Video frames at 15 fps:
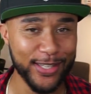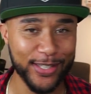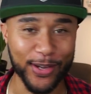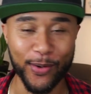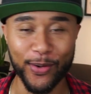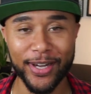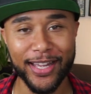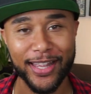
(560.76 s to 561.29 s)

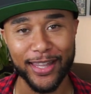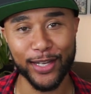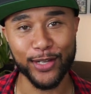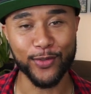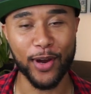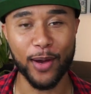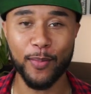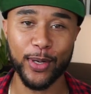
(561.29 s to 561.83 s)
So
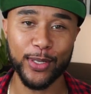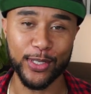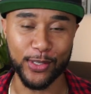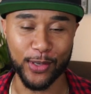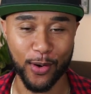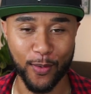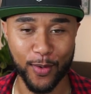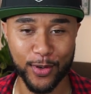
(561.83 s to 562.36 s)
thanks very much,
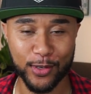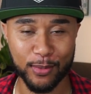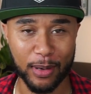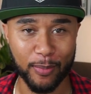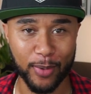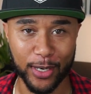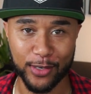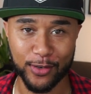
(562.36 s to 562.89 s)
as always, to
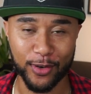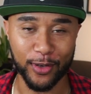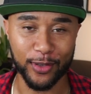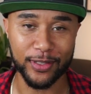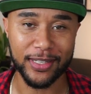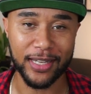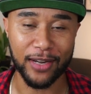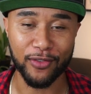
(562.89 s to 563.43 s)
my
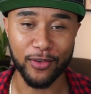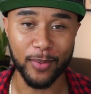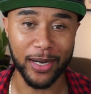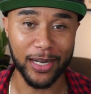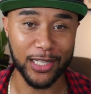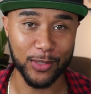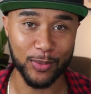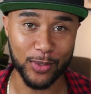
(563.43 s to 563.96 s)
Patreons and
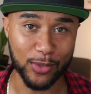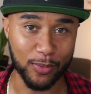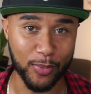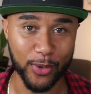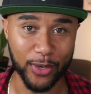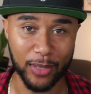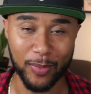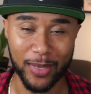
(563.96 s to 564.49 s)
everybody that's been
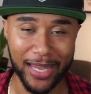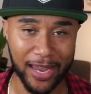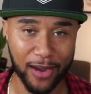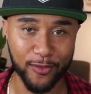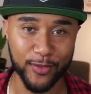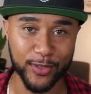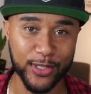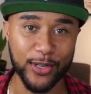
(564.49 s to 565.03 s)
supporting me
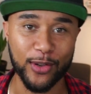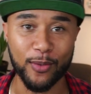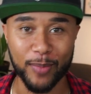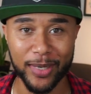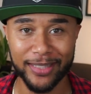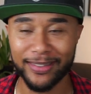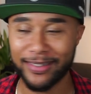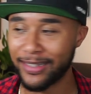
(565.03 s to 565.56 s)
every single
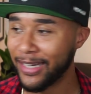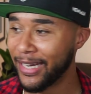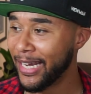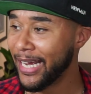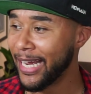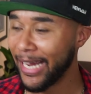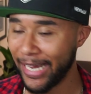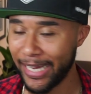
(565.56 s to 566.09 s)
month.
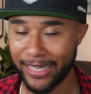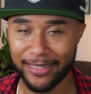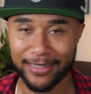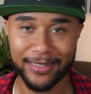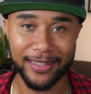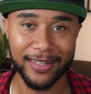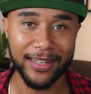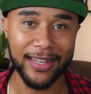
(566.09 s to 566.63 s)

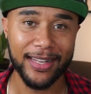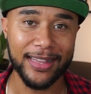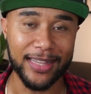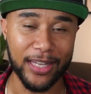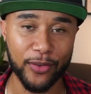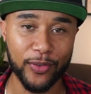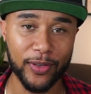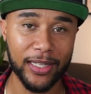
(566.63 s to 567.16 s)
And
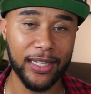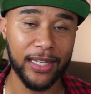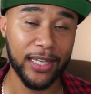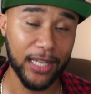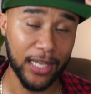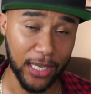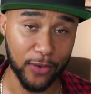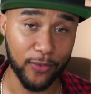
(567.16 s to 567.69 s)
definitely,
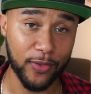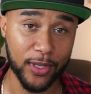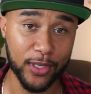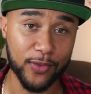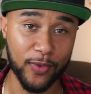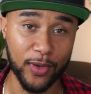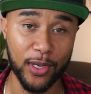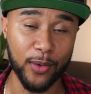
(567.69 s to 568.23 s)
if
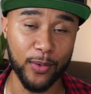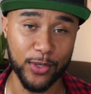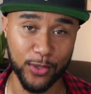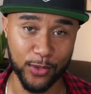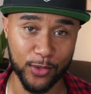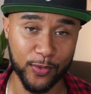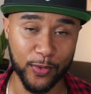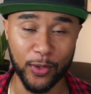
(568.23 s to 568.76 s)
this video is
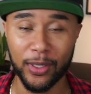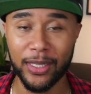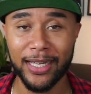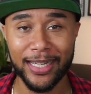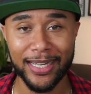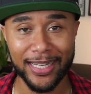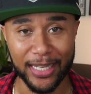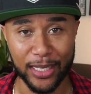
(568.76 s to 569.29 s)
useful,
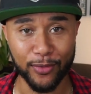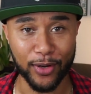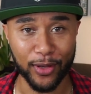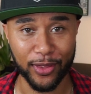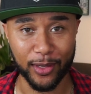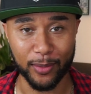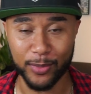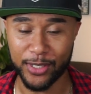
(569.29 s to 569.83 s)
give it
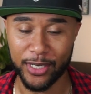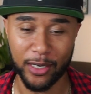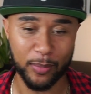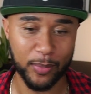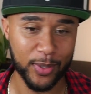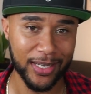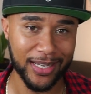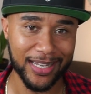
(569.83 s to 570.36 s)
a thumbs
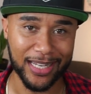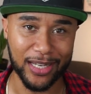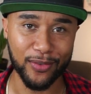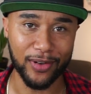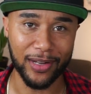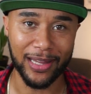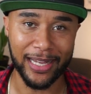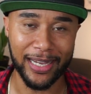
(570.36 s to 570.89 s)
up,
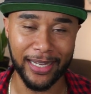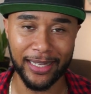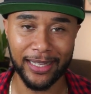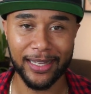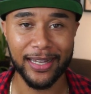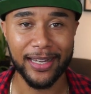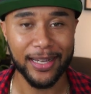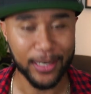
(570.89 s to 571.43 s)
give it a
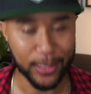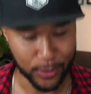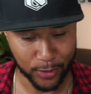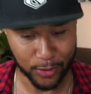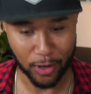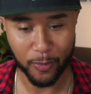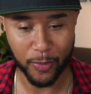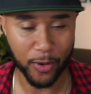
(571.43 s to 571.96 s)
like,
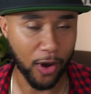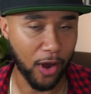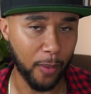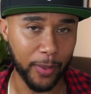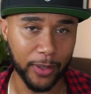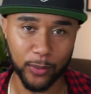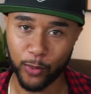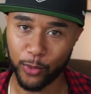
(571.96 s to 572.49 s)
drop a
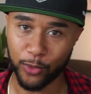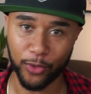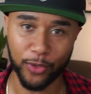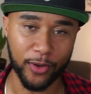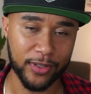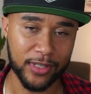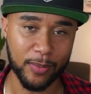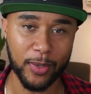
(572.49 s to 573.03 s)
comment with your
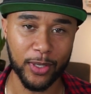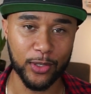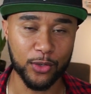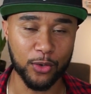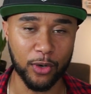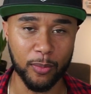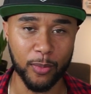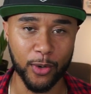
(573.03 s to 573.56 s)
thoughts about the
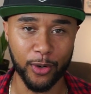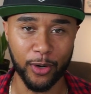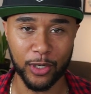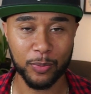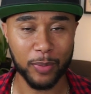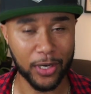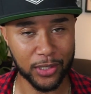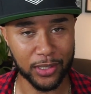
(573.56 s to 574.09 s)
Storyboarder,
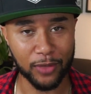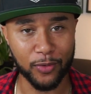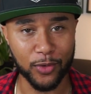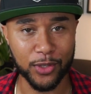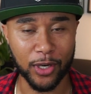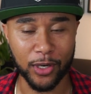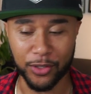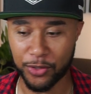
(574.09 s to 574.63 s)
especially if
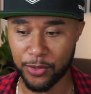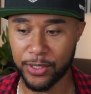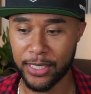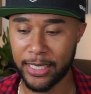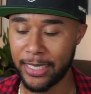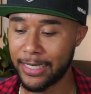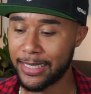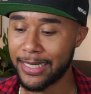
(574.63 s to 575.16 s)
you start
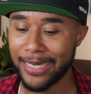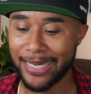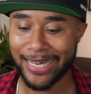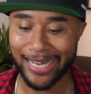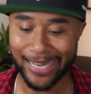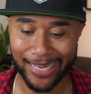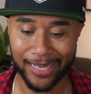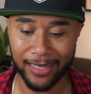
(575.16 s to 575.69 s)
using it.
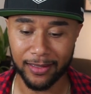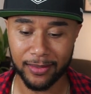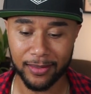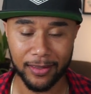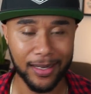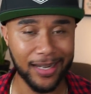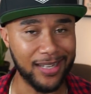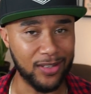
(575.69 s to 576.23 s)

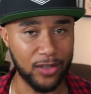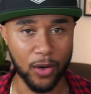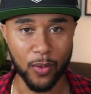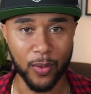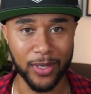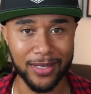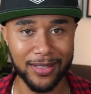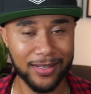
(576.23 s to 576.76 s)
And as
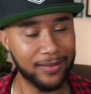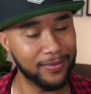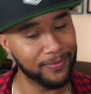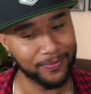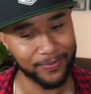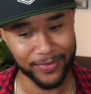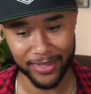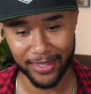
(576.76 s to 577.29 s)
always,
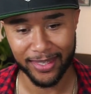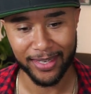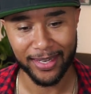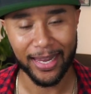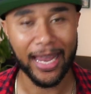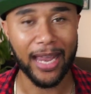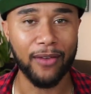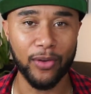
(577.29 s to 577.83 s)

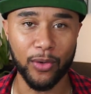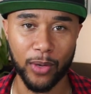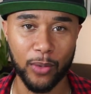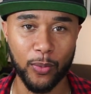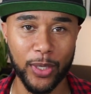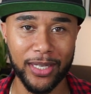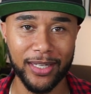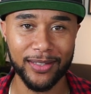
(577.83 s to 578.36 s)
have a
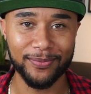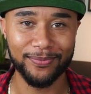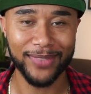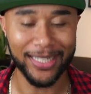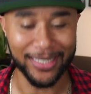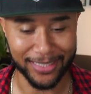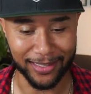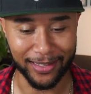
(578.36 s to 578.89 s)
great week.
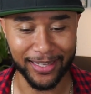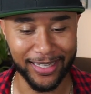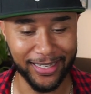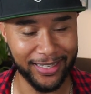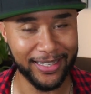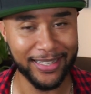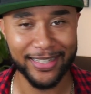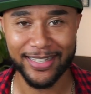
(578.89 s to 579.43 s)
Until
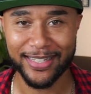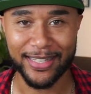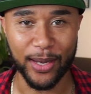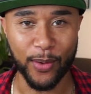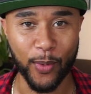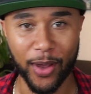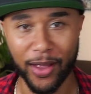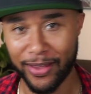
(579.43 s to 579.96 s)
then,
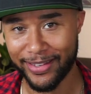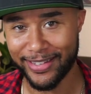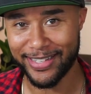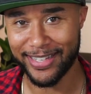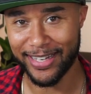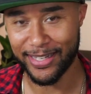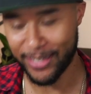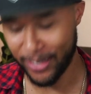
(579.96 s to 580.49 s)
stay well,
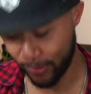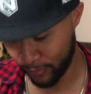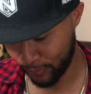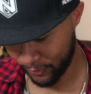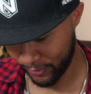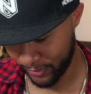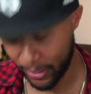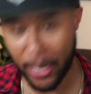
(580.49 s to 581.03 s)
stay
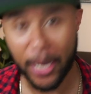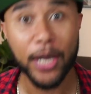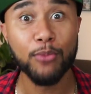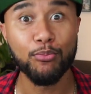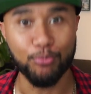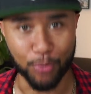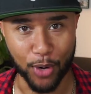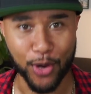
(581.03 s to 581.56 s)
safe.
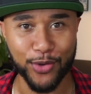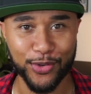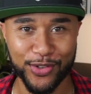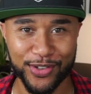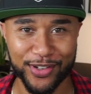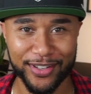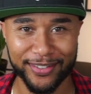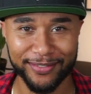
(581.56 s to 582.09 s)

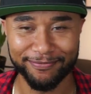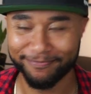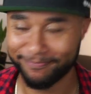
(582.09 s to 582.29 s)
Peace.